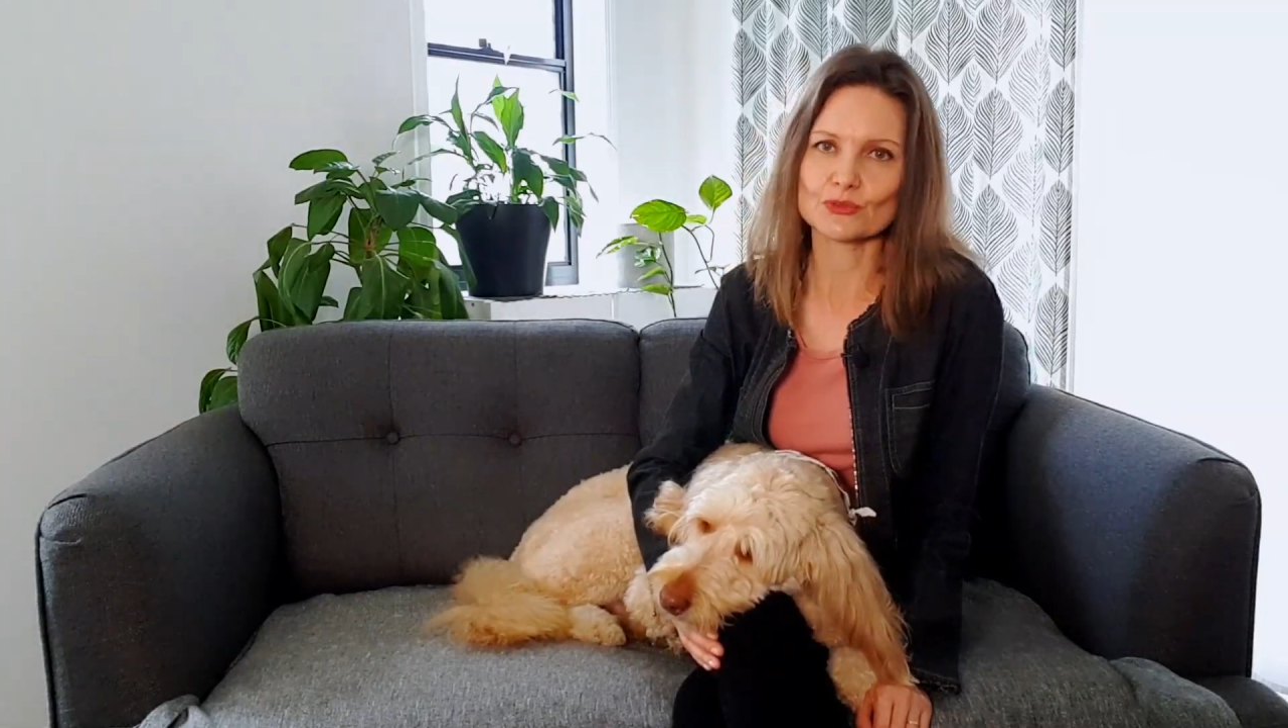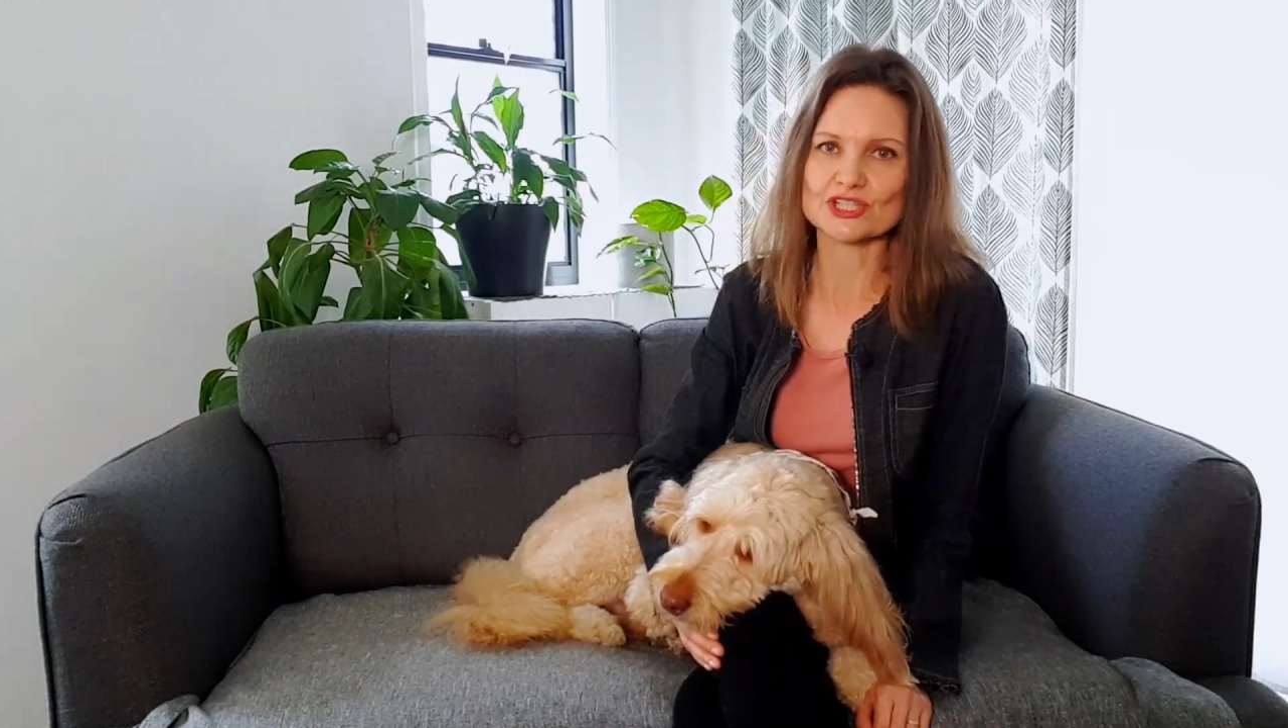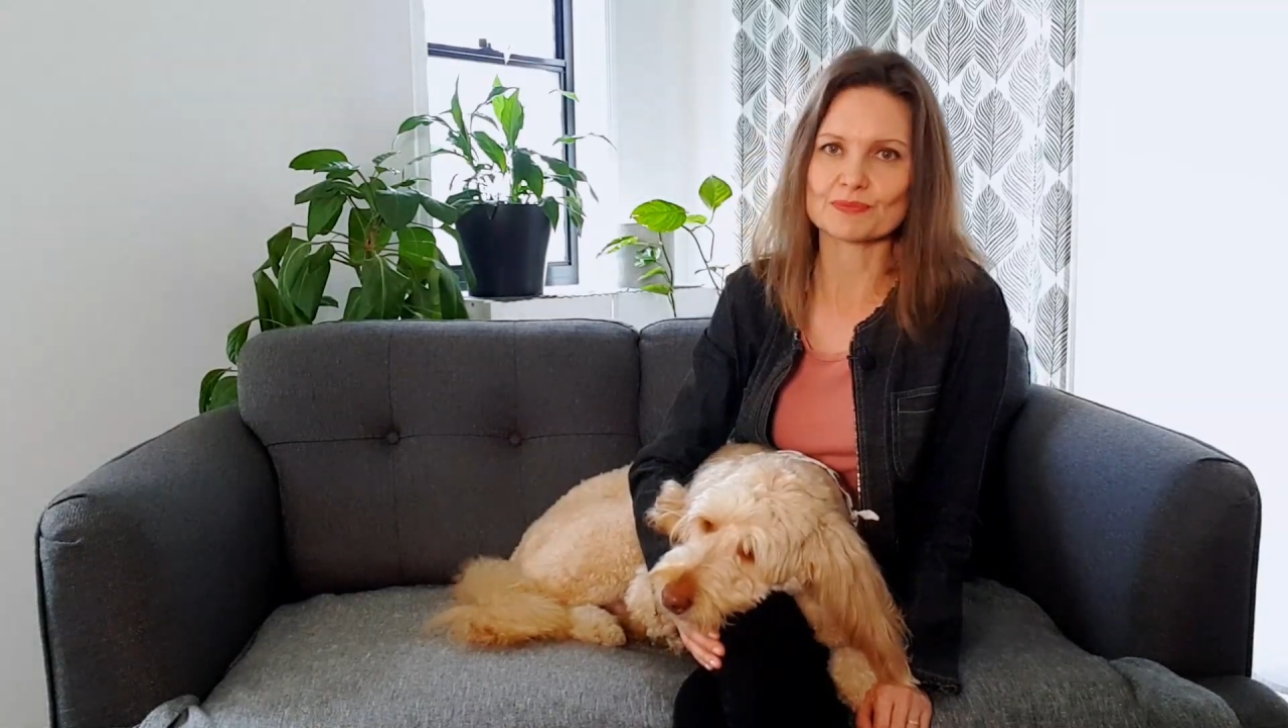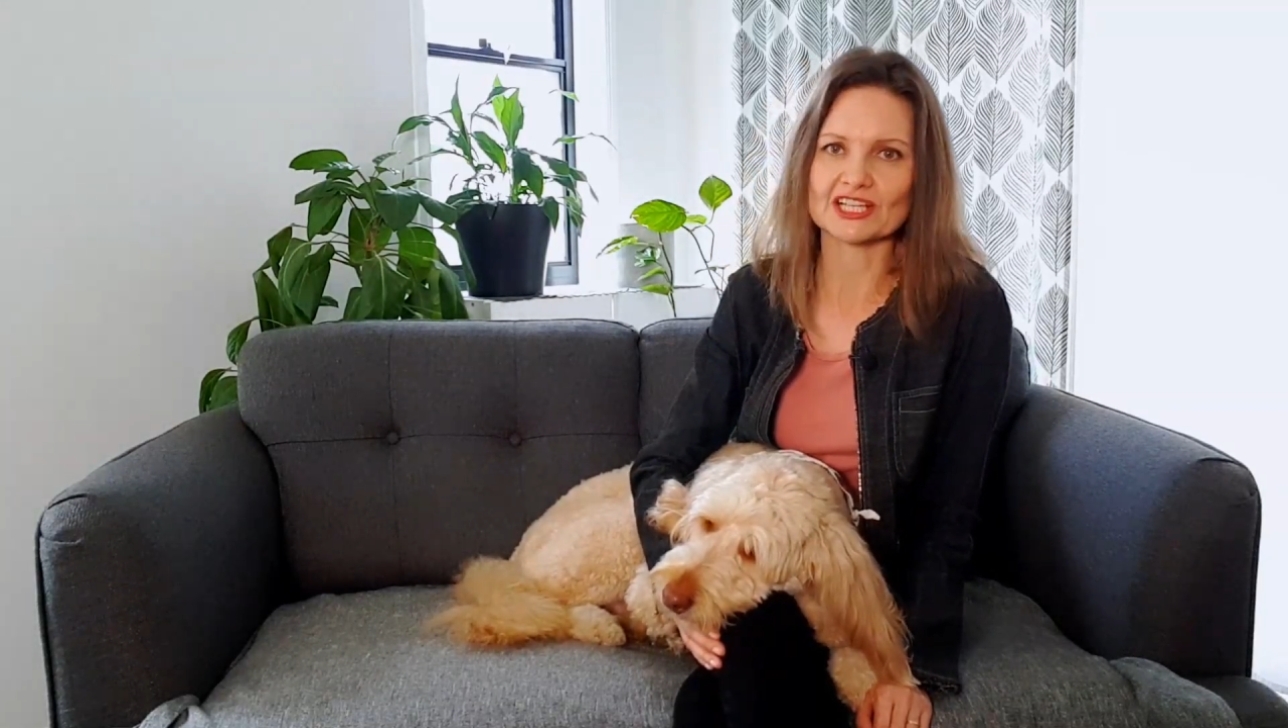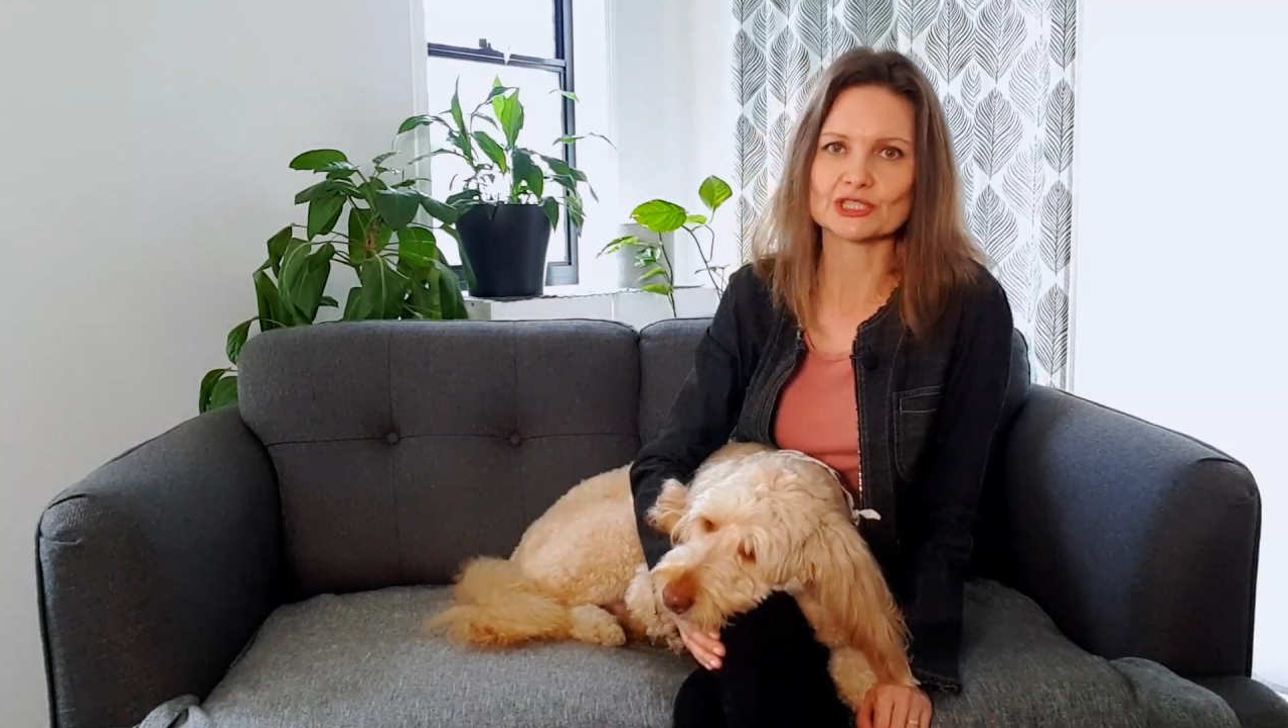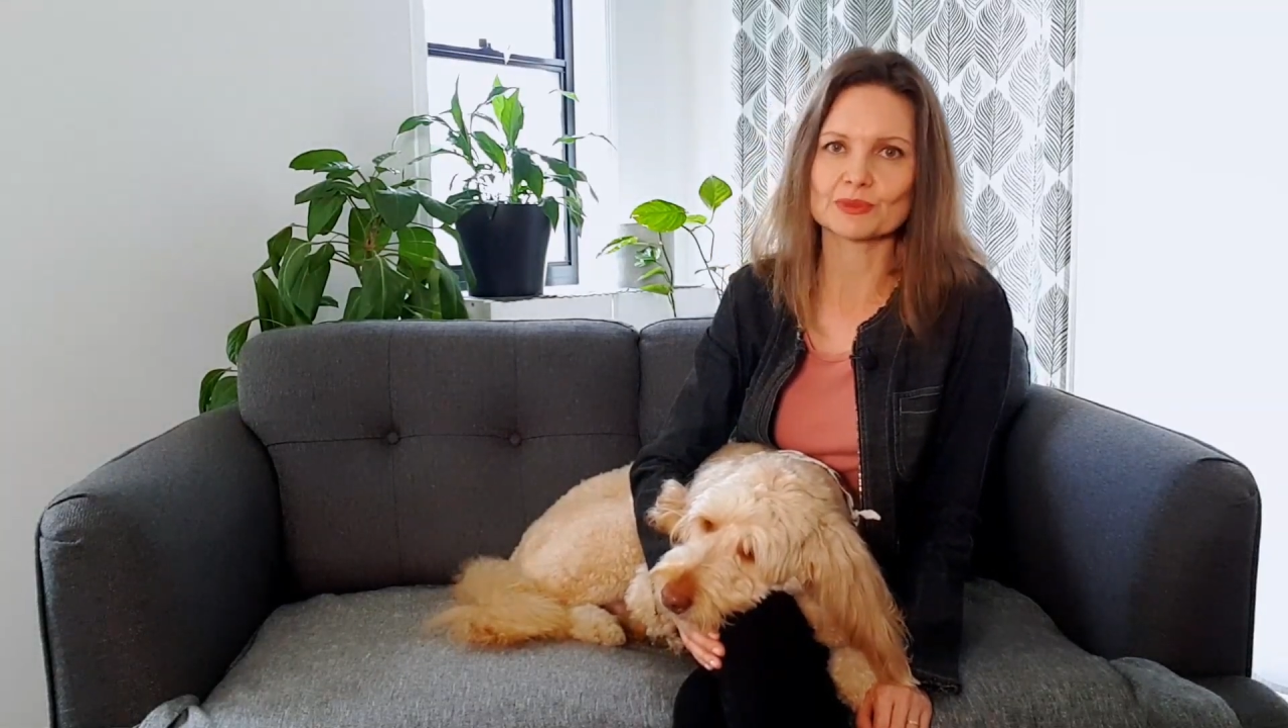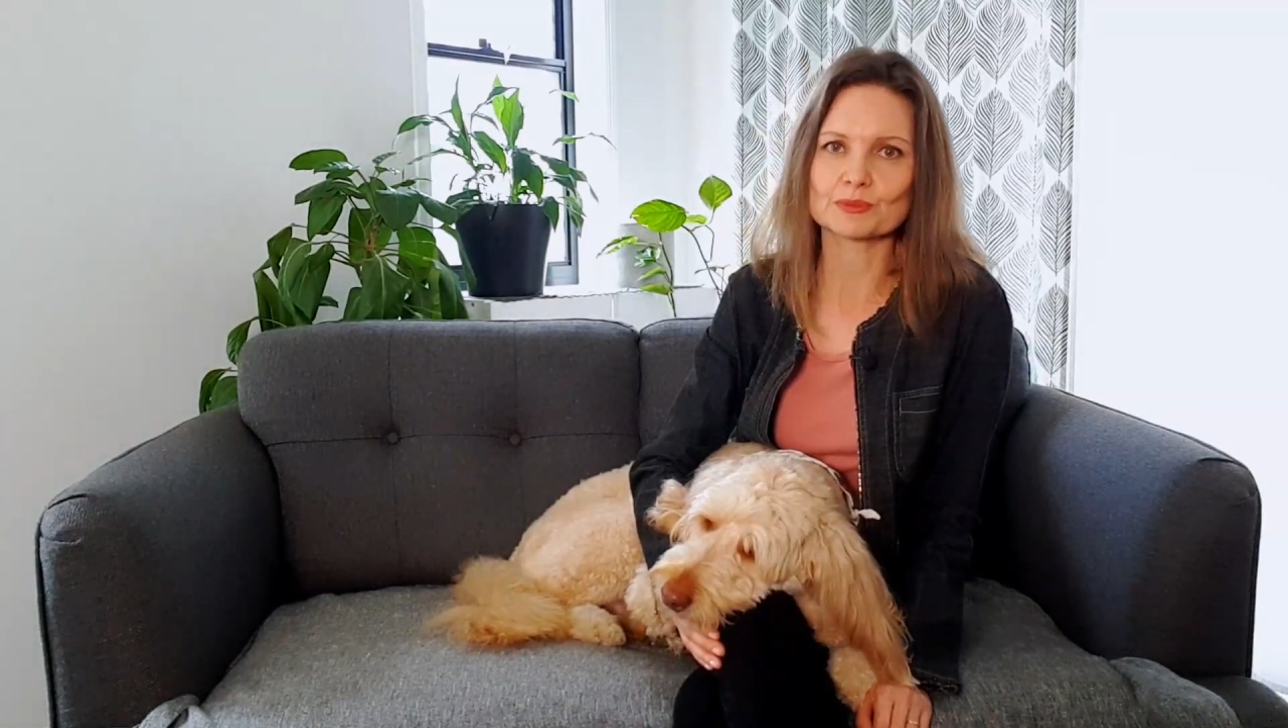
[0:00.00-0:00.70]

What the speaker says: respectable